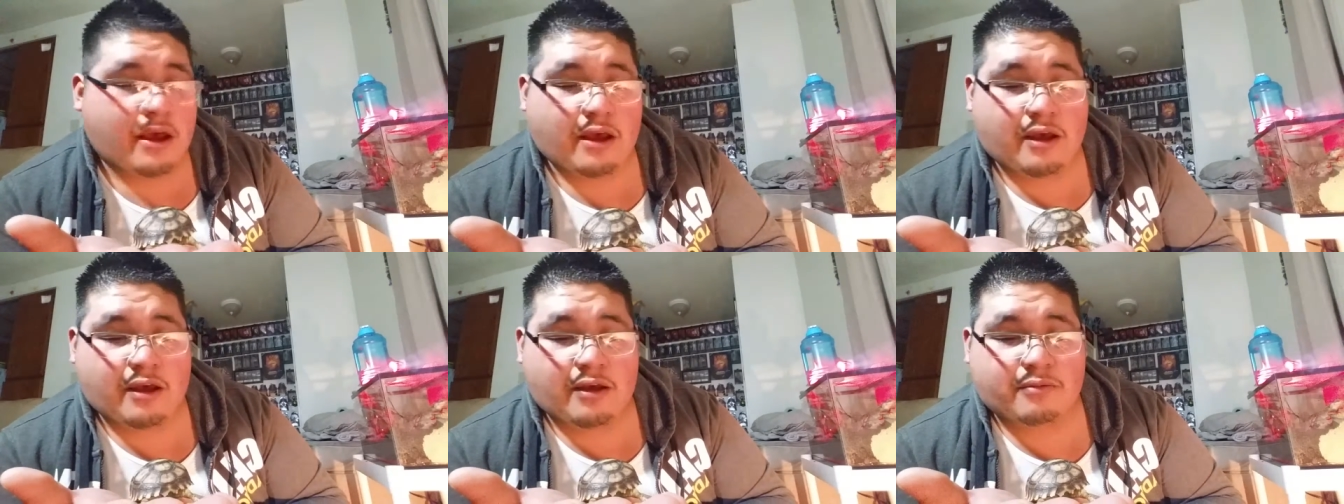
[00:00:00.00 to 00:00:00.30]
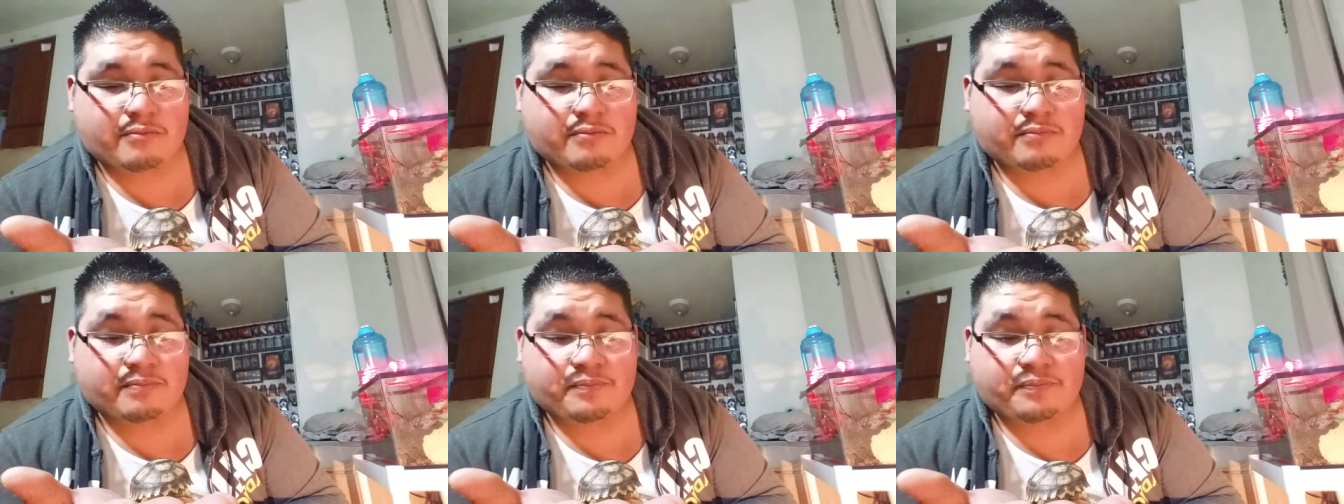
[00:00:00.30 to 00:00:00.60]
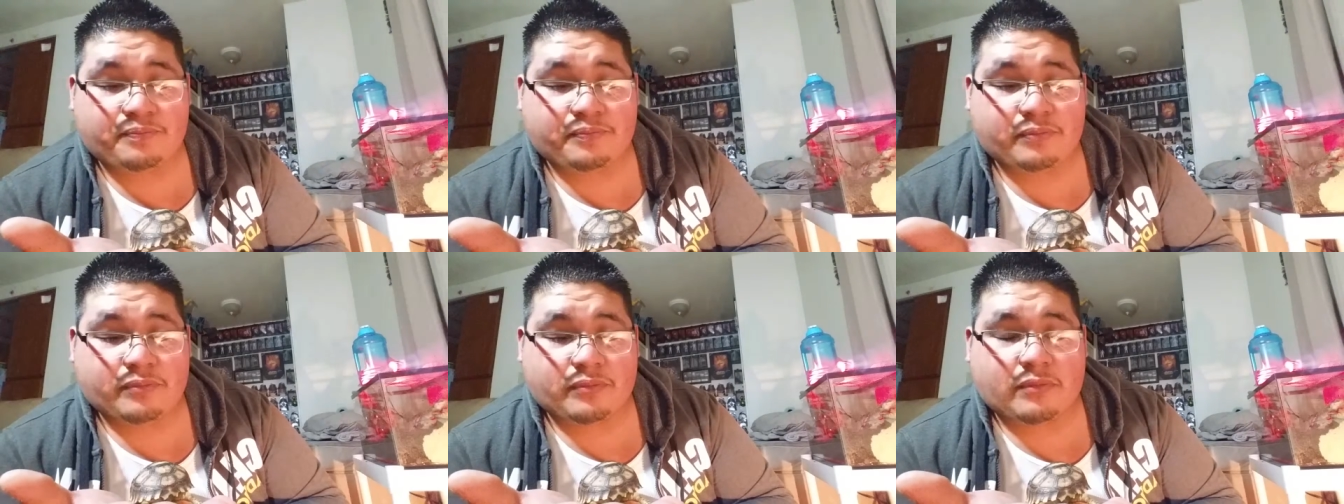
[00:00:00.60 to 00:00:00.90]
Um,
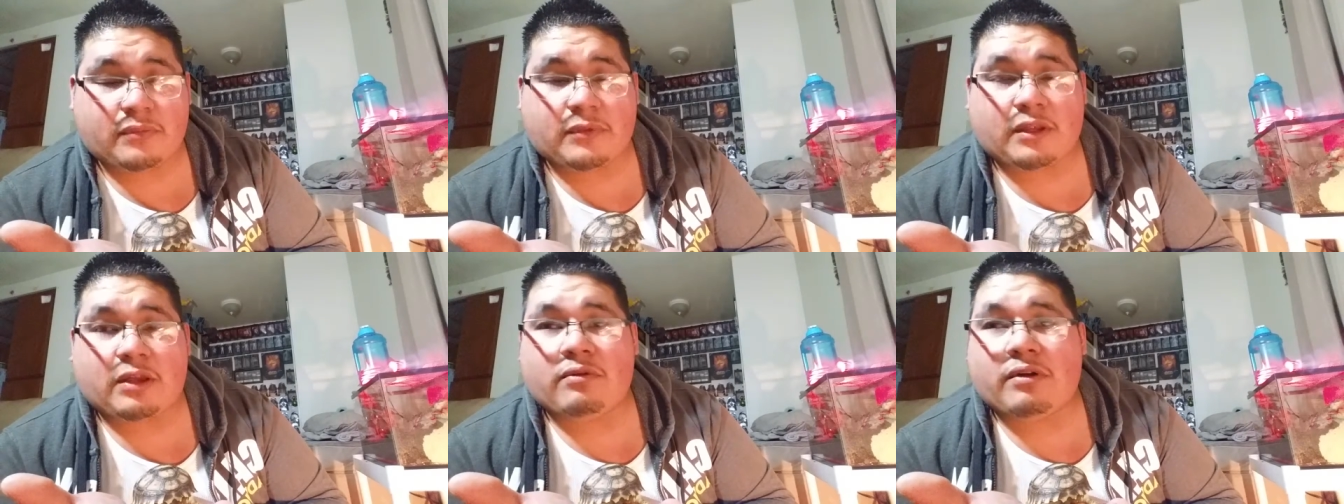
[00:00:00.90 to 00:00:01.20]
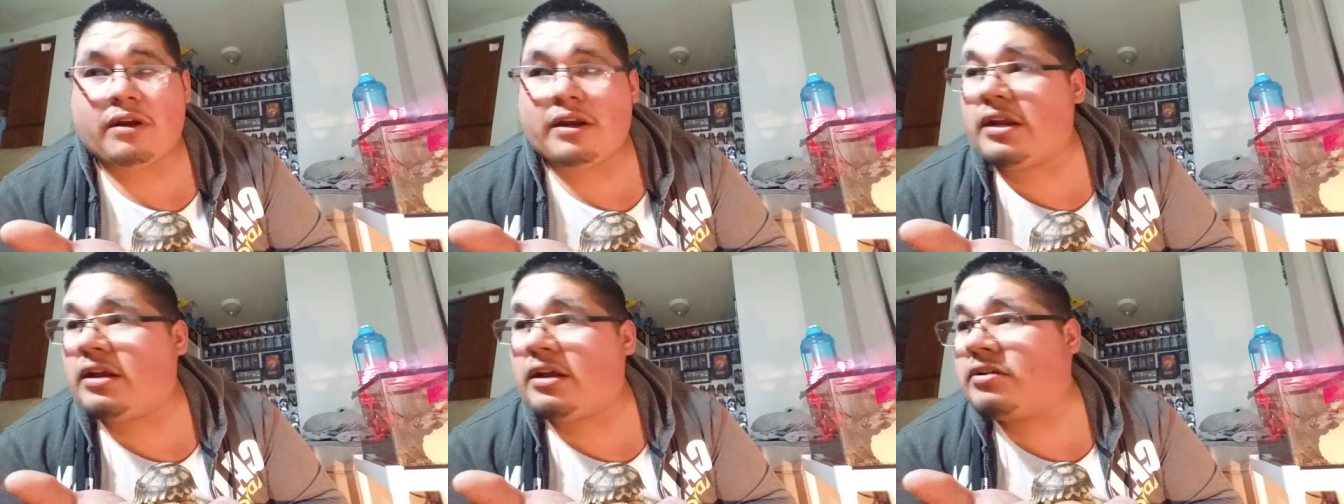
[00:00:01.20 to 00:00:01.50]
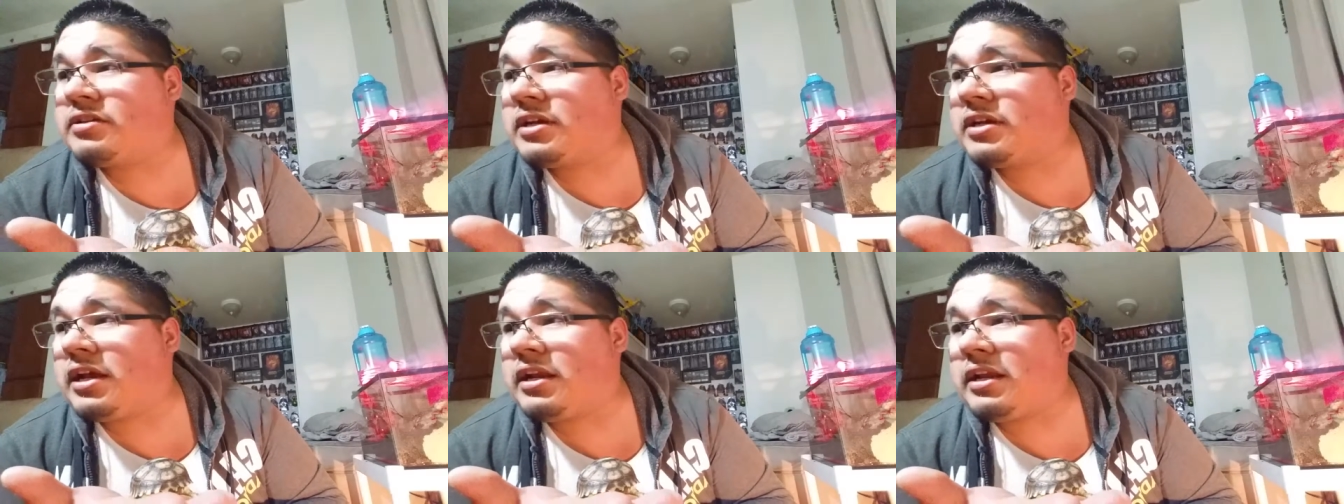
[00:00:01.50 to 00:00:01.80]
right
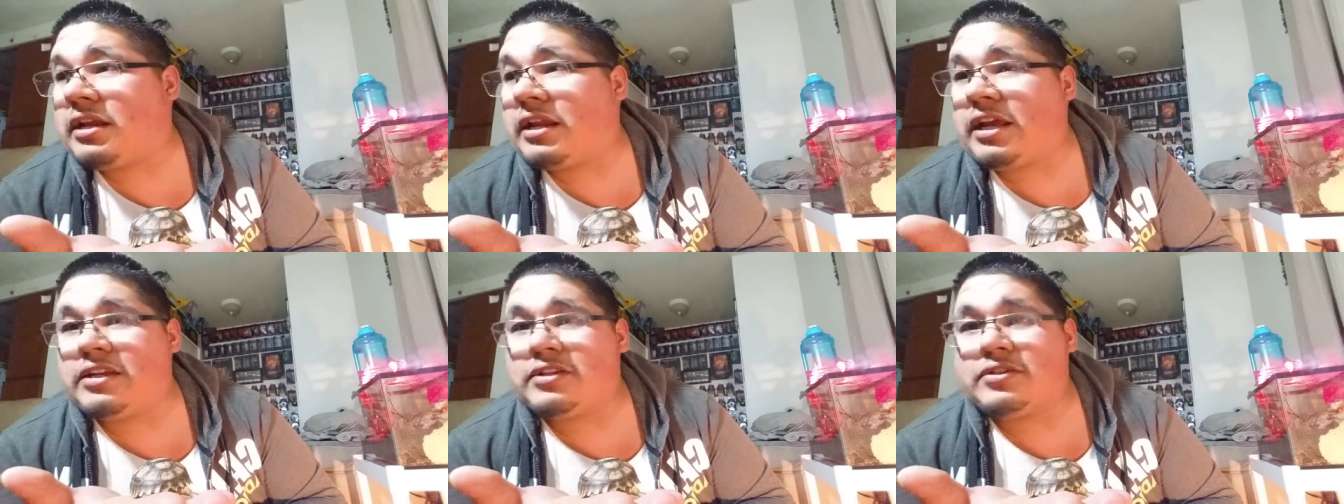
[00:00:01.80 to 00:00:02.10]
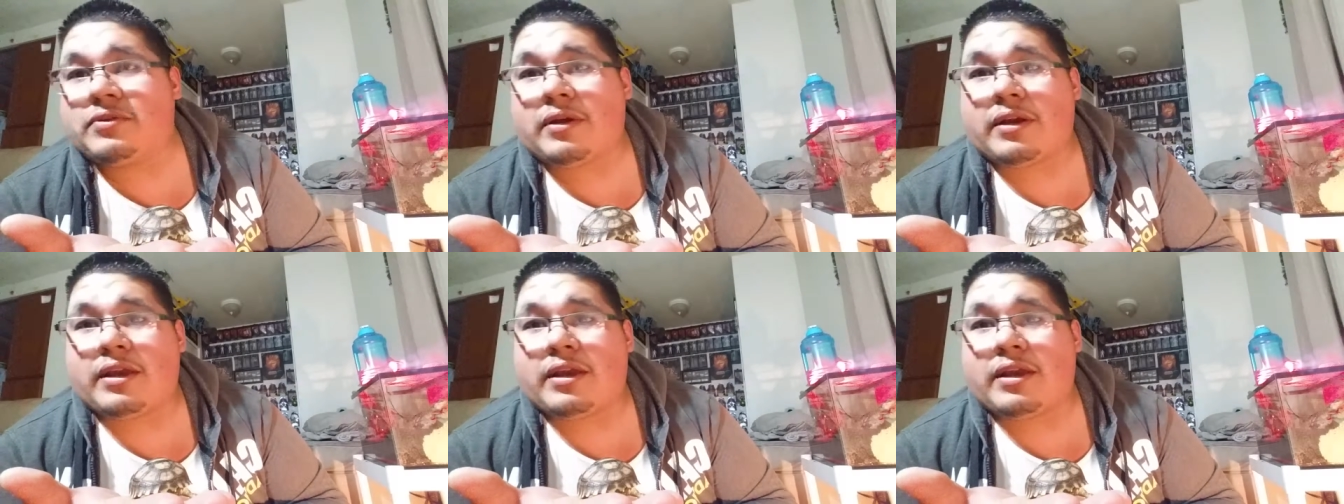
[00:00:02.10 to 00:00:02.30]
now it's kind of late,